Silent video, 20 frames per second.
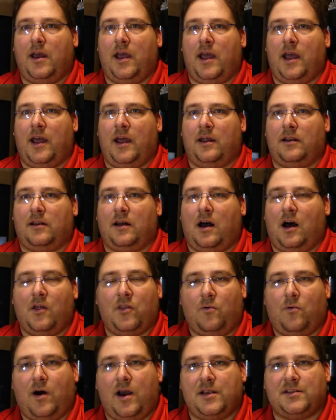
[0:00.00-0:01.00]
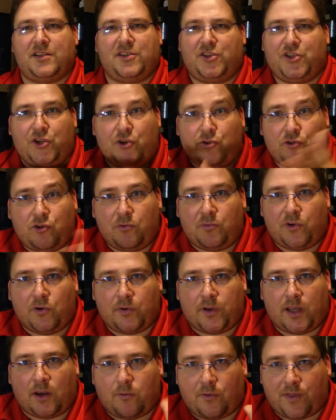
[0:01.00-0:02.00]
and uh, otherwise it's YouTube
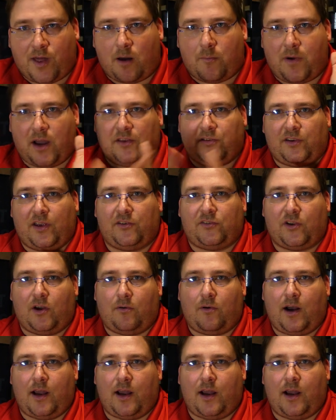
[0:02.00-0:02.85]
doing it without my say-so.